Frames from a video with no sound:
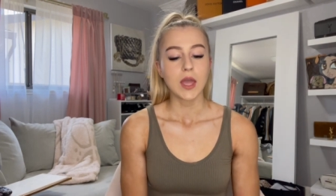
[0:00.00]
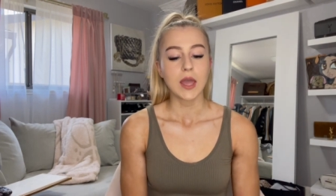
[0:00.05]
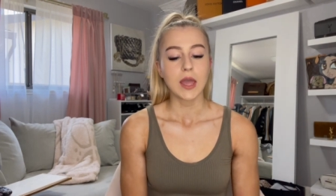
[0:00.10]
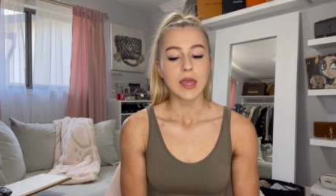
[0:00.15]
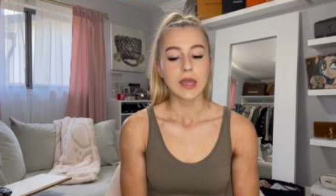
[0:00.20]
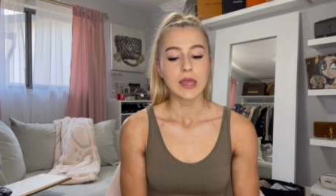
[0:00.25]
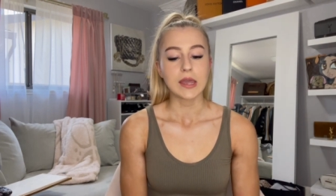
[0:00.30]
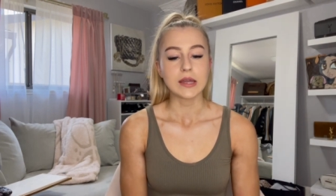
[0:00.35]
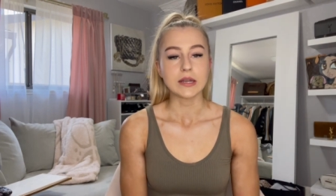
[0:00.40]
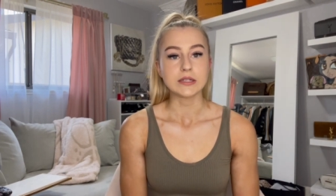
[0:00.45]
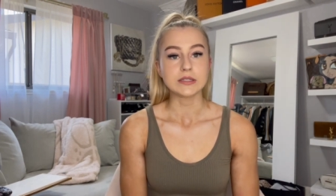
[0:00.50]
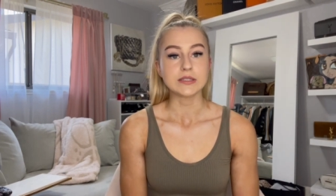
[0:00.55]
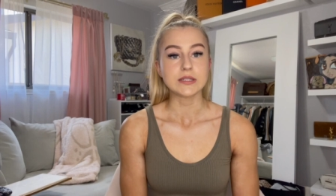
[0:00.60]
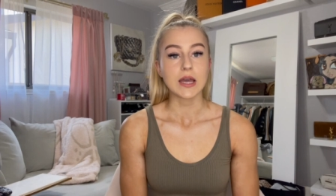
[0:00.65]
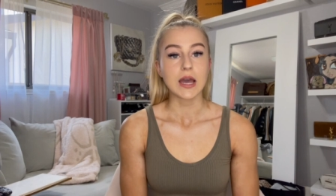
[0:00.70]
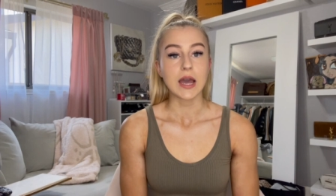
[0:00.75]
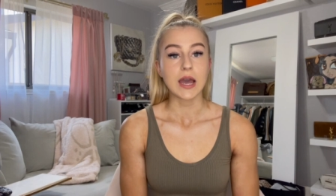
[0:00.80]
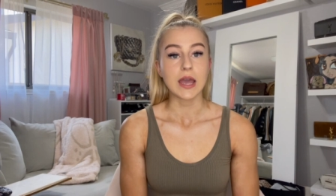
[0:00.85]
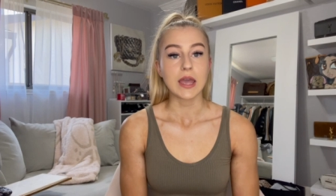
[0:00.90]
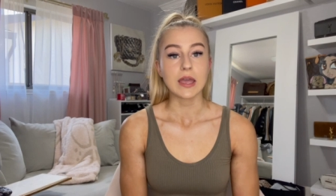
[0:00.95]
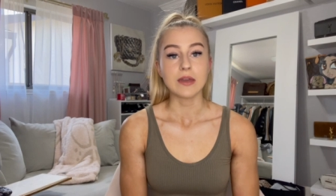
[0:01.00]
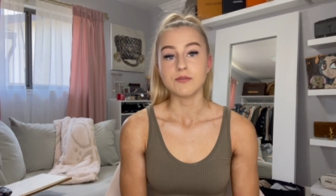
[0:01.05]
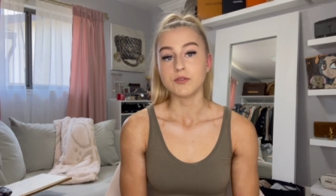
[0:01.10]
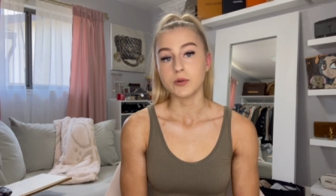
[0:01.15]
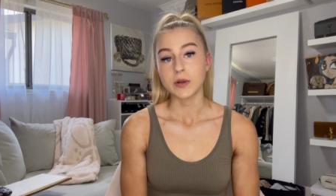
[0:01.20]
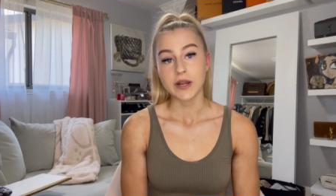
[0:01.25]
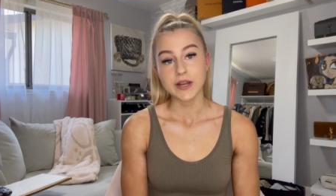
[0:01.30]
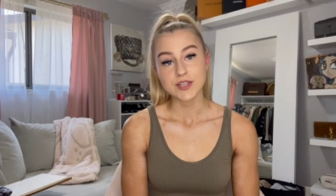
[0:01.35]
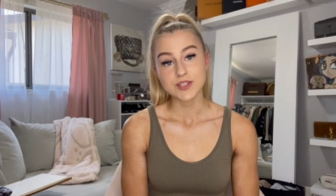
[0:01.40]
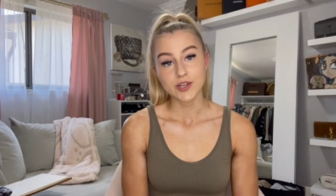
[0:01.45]
and I have
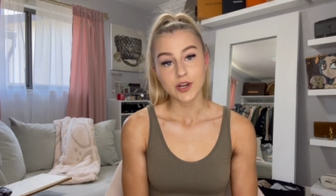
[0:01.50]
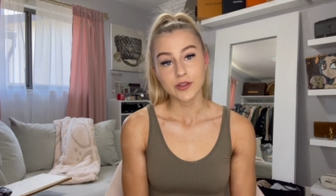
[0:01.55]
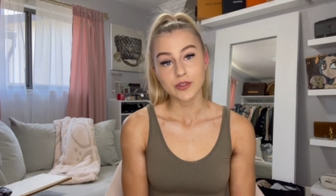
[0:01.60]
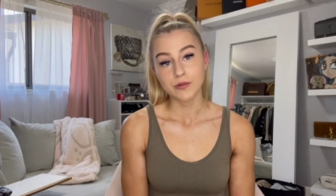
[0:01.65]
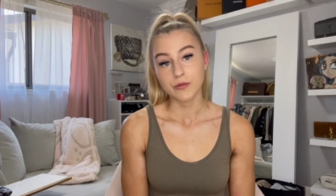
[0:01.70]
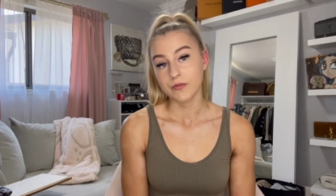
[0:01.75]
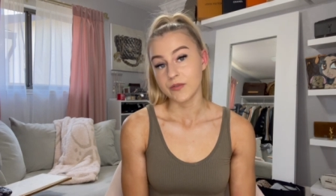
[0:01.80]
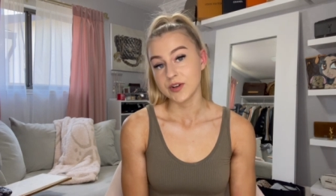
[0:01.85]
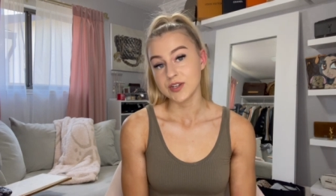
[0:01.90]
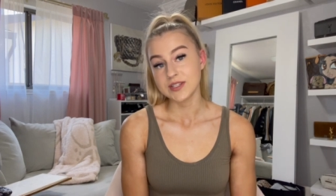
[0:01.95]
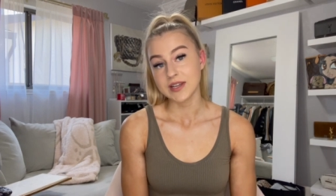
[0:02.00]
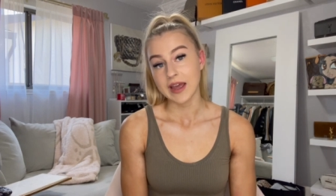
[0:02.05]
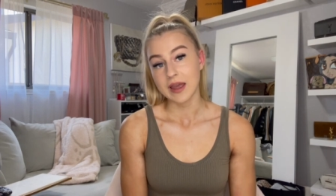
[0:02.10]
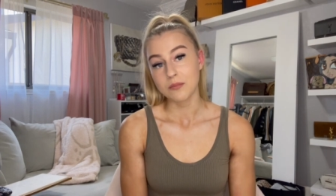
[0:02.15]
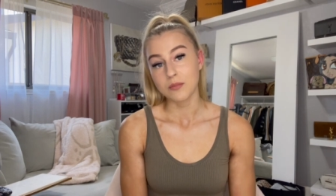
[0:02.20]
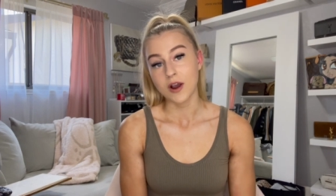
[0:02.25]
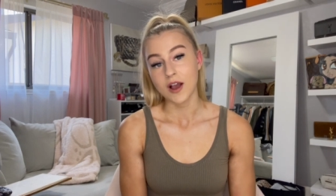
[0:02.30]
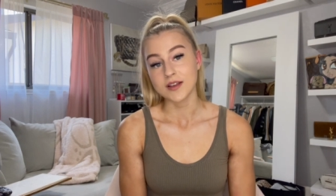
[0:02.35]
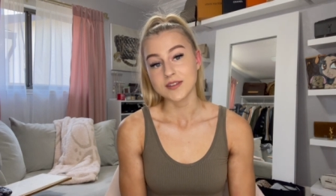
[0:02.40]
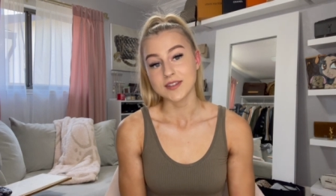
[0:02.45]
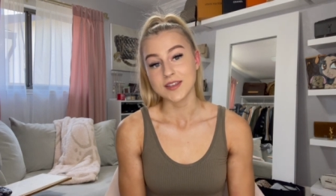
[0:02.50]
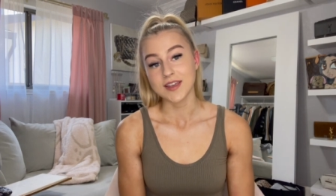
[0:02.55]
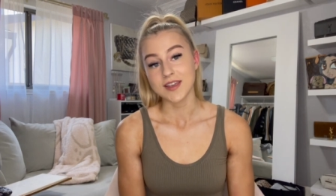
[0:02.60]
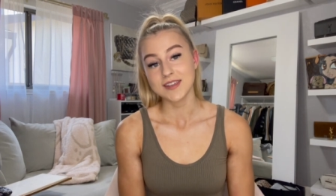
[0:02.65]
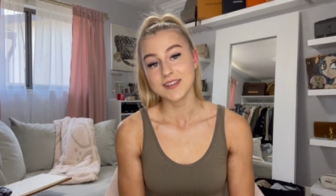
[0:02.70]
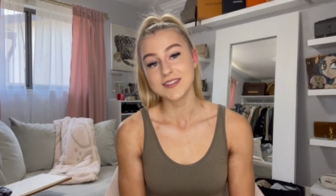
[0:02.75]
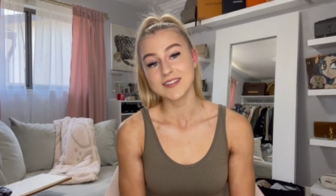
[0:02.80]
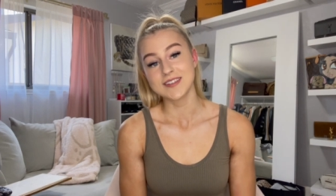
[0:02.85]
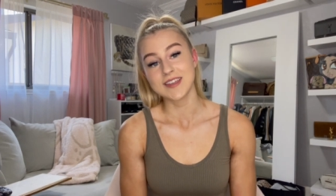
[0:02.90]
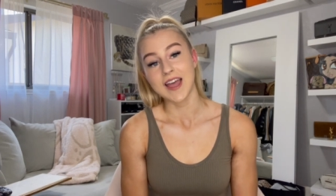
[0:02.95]
already started the reverse diet
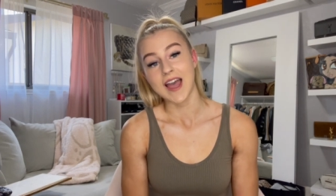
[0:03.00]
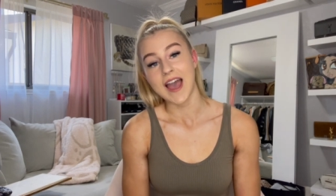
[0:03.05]
process.